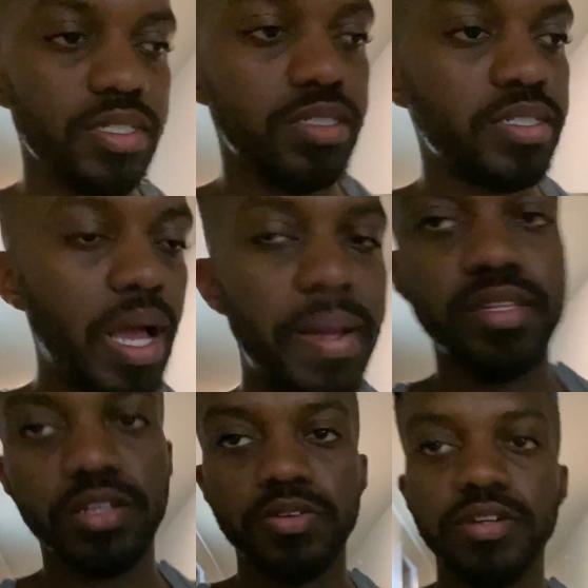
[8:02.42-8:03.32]
just got back to
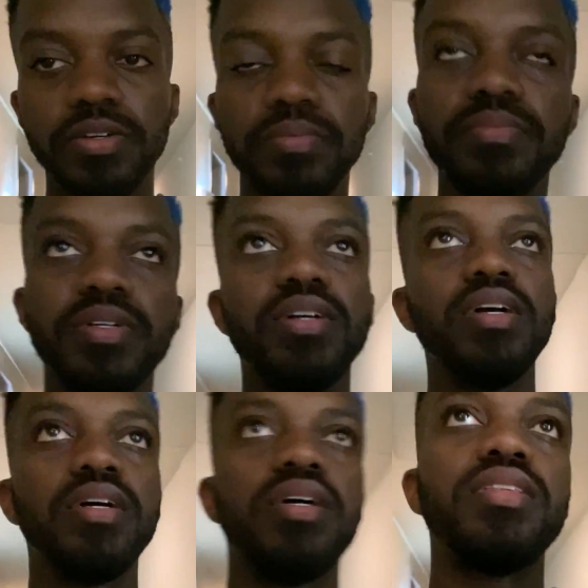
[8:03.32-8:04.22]
the crib.
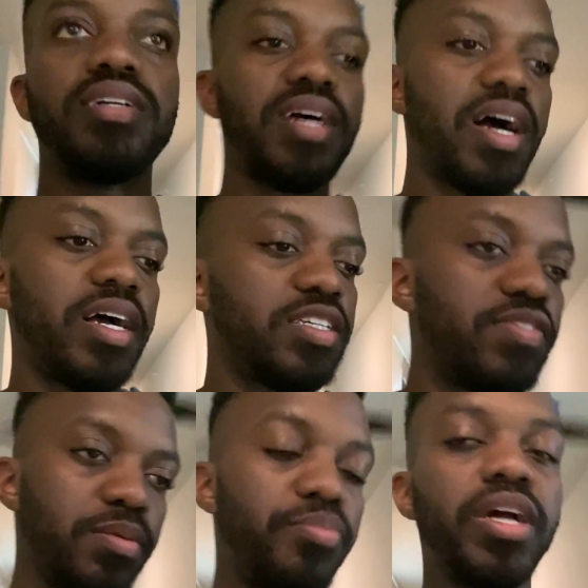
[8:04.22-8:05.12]
The guy's
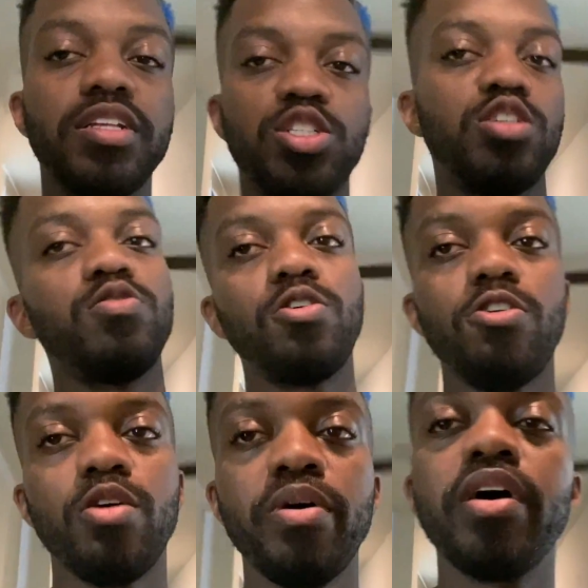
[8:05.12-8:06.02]
gonna bring the Turo
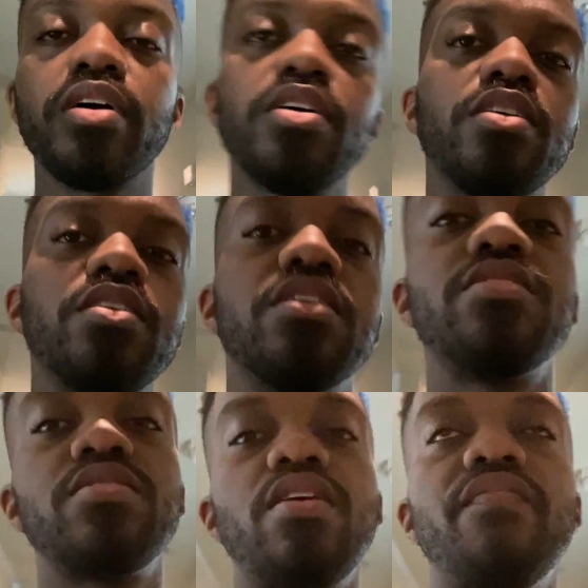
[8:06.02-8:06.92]
car back.
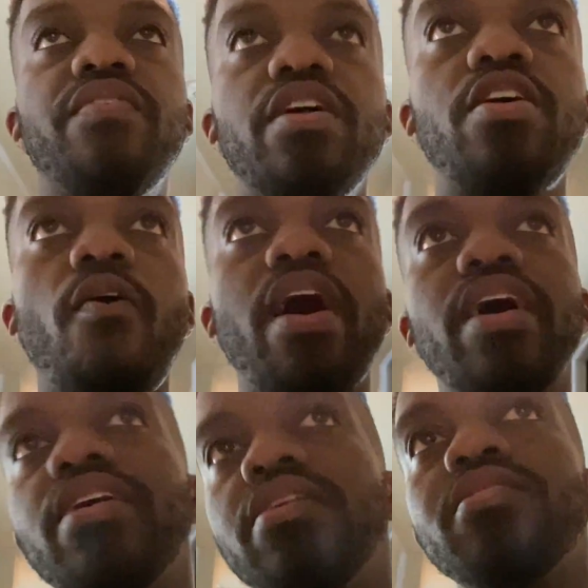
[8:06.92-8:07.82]
So I'm gonna go out
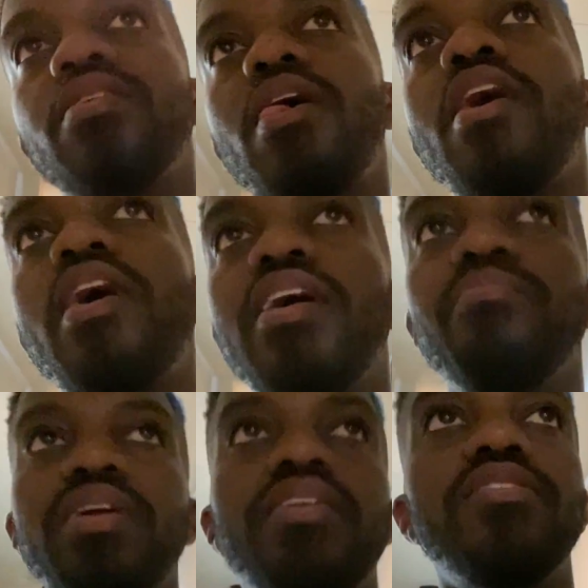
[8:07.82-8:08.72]
here and
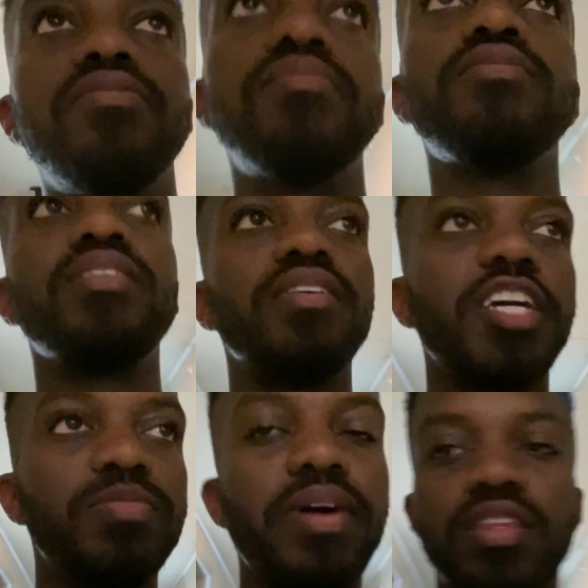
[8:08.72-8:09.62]
meet him,
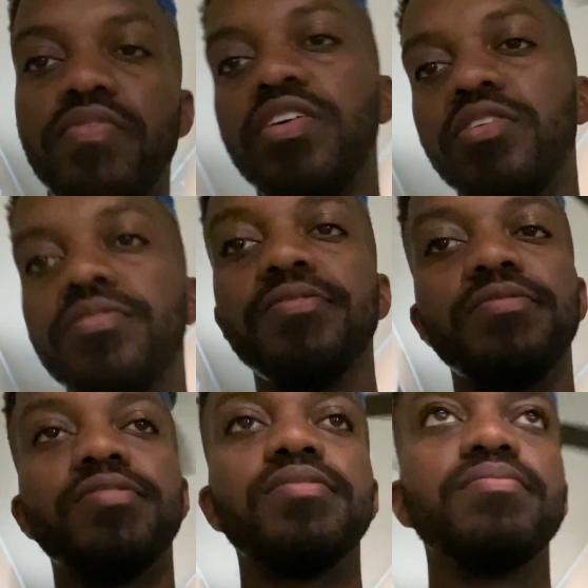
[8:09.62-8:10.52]
inspect the vehicle.
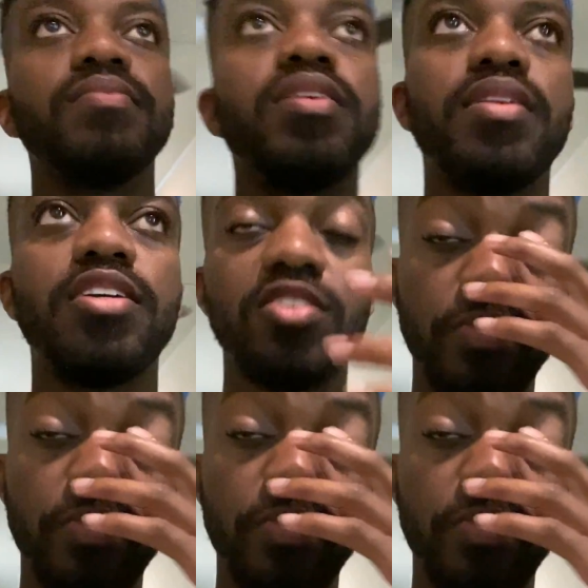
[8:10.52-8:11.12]
That's gonna